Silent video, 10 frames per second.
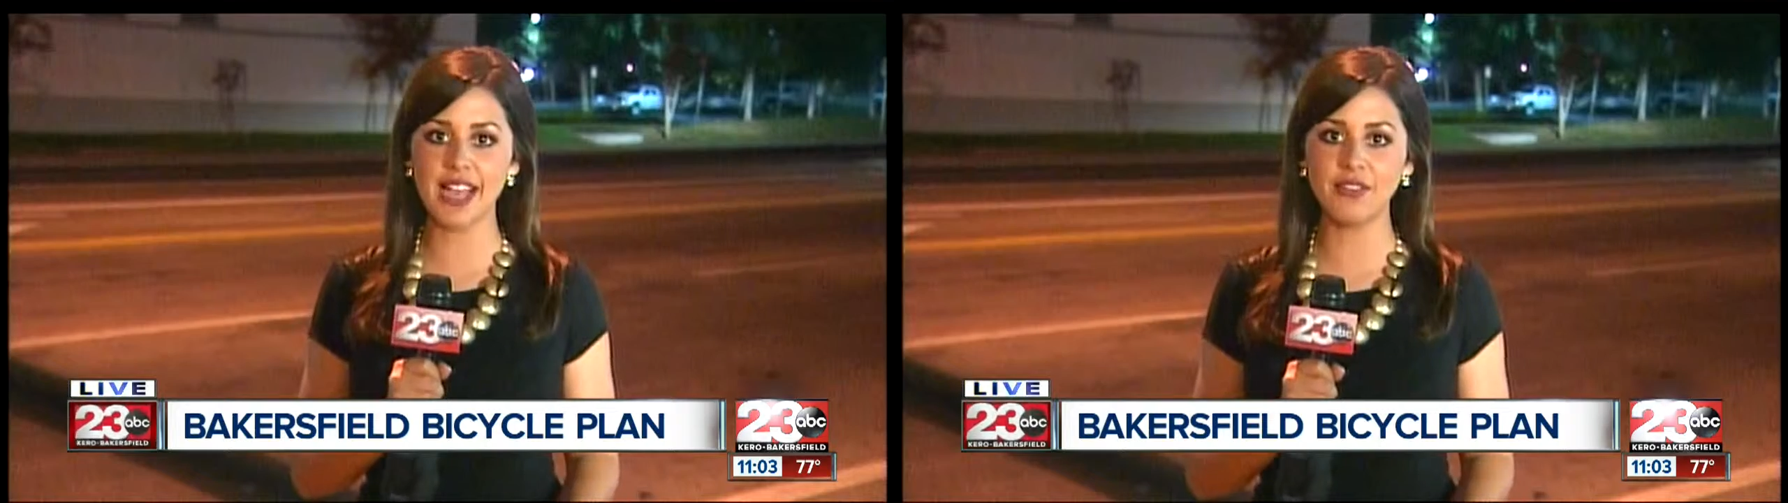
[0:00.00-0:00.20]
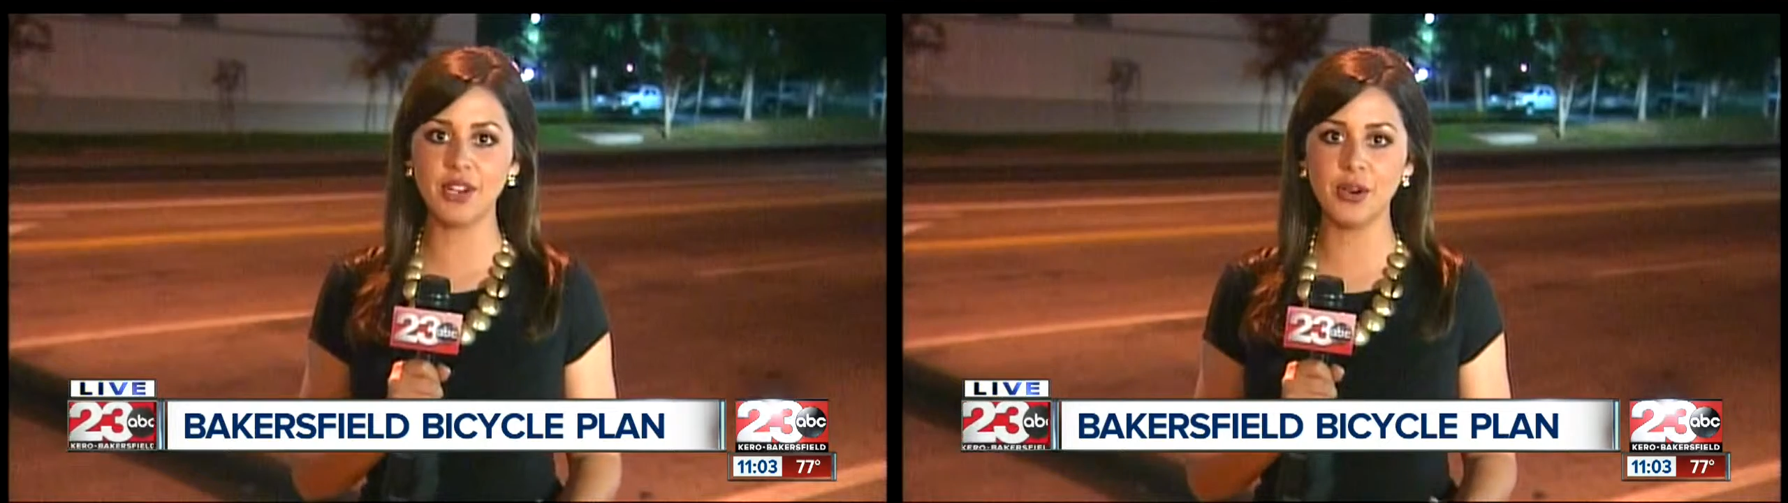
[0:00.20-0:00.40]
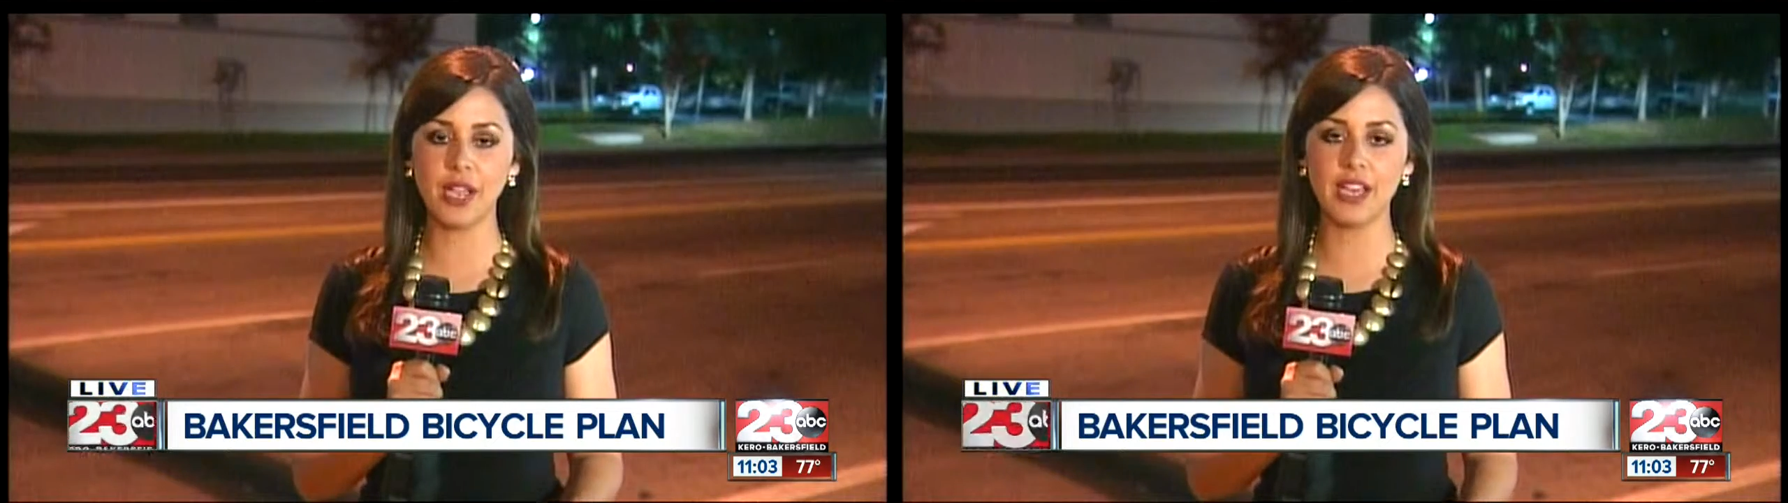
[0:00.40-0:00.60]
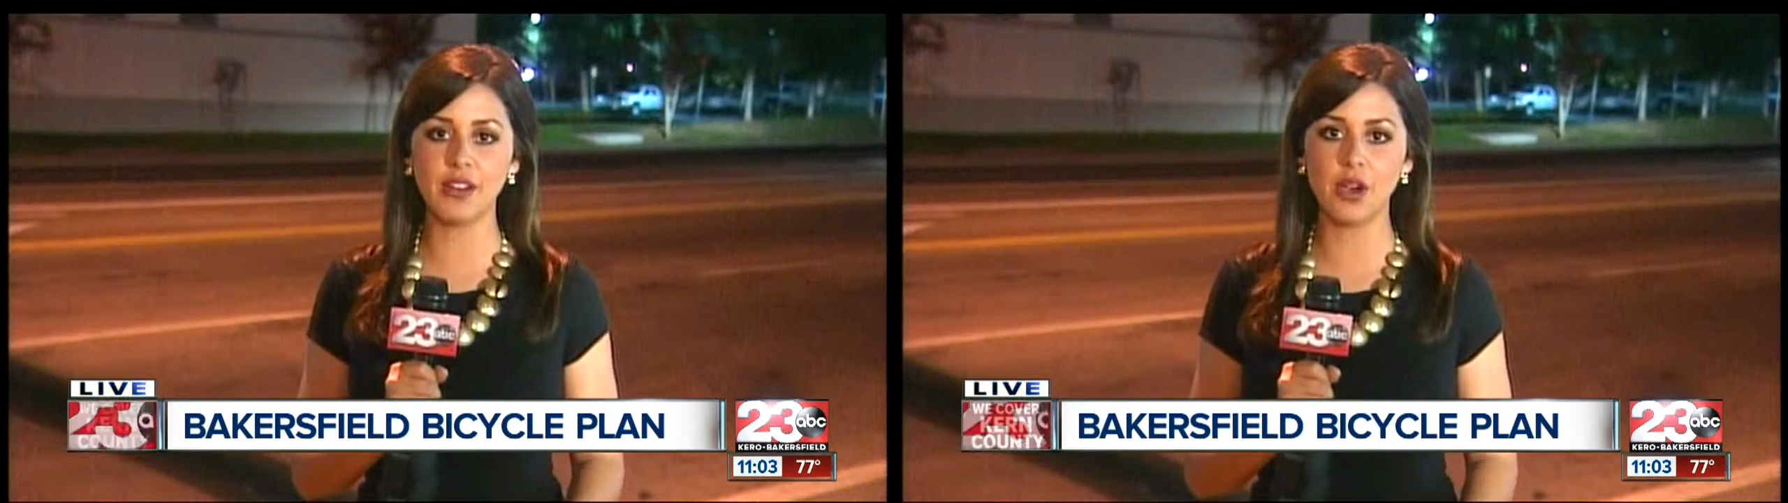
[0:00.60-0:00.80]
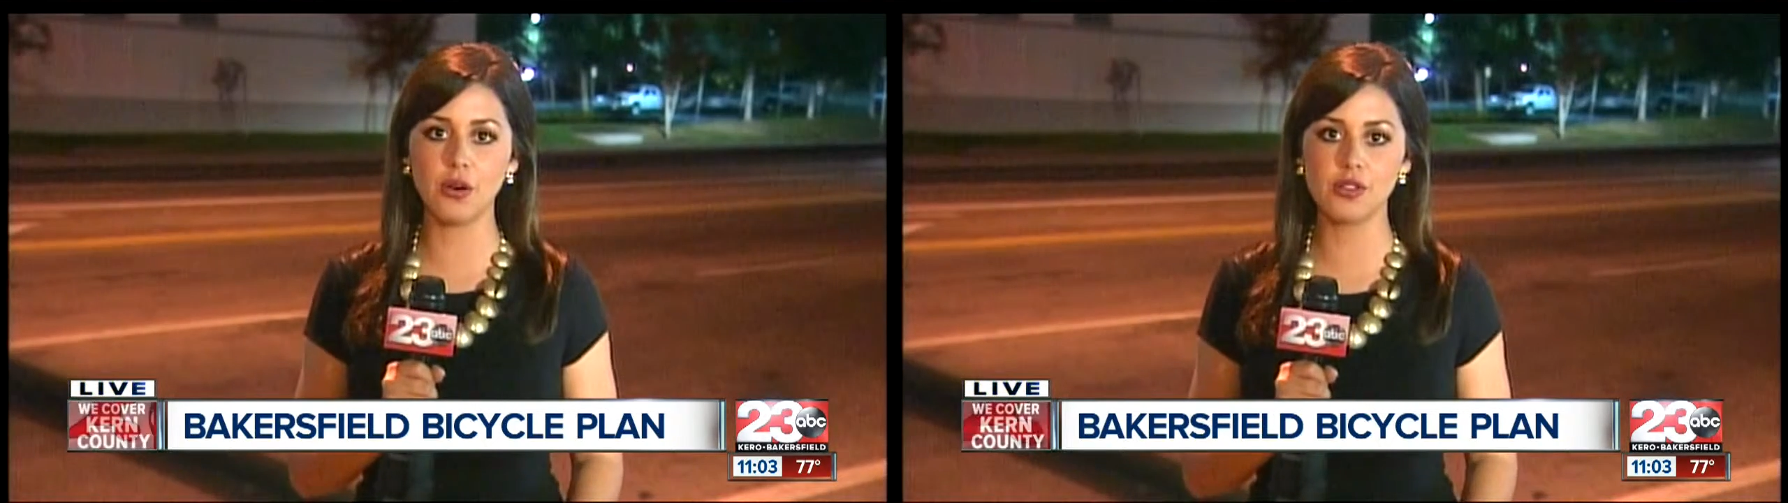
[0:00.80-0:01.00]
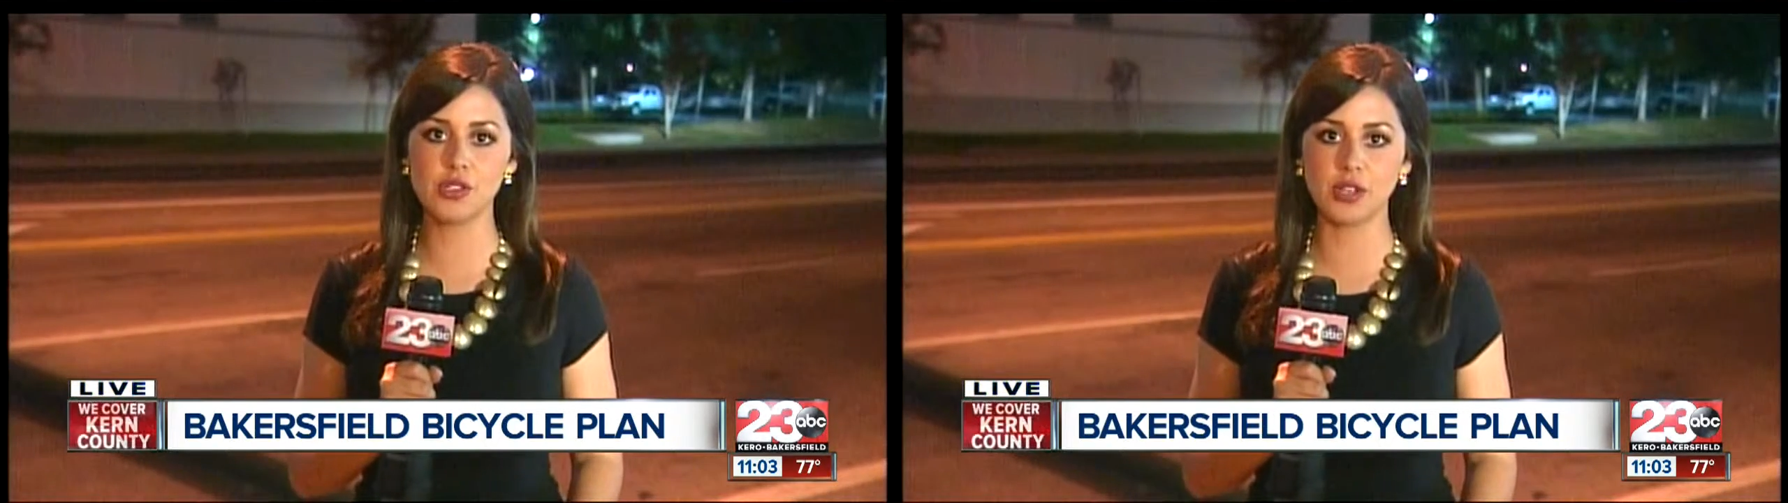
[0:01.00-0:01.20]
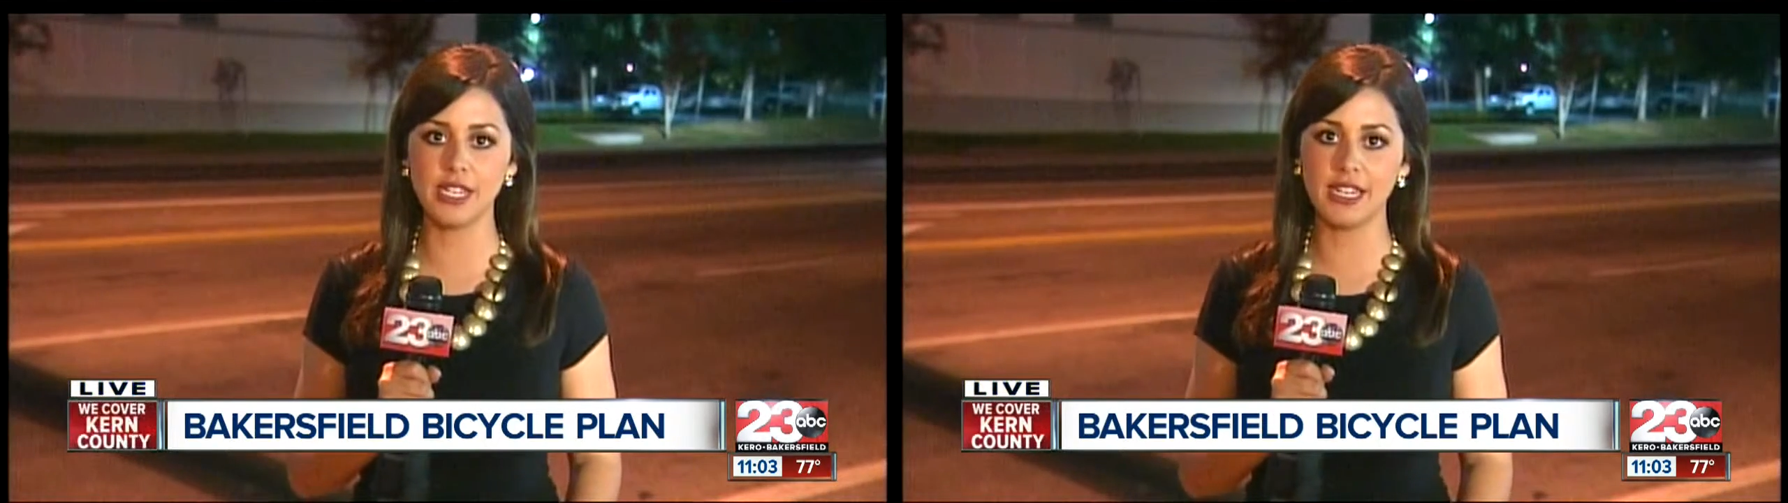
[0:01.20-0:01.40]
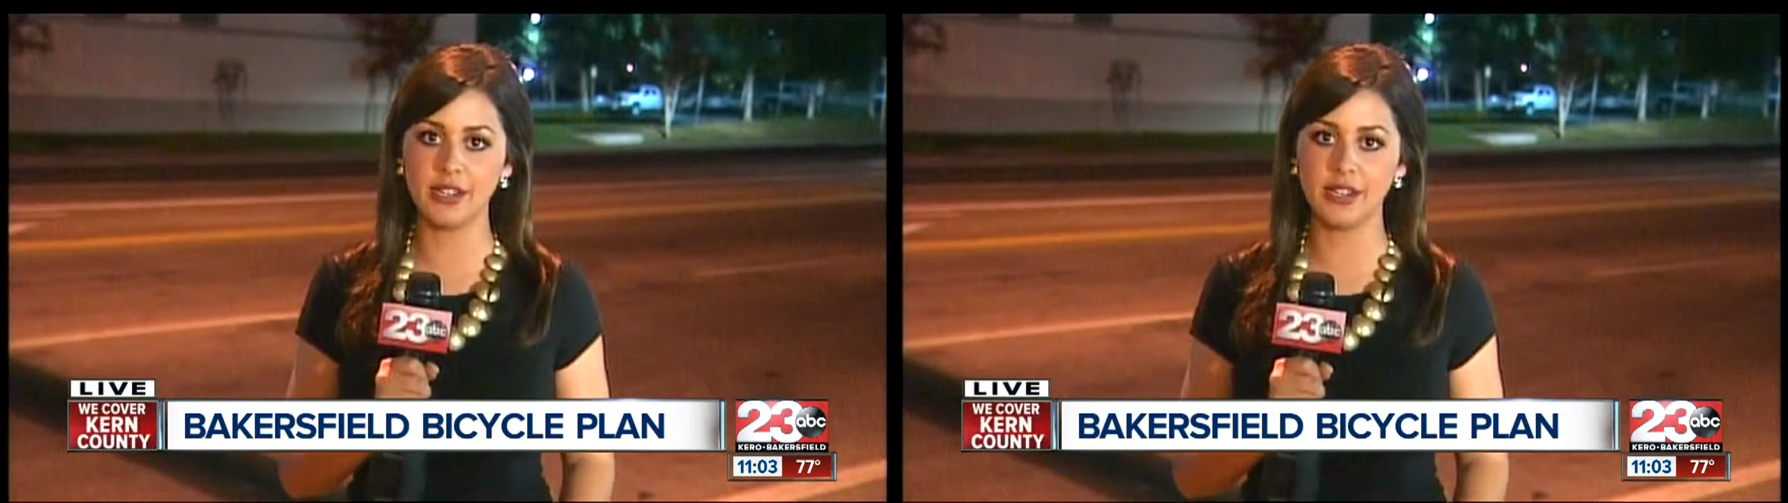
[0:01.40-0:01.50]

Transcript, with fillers: Avenue and Oak Street,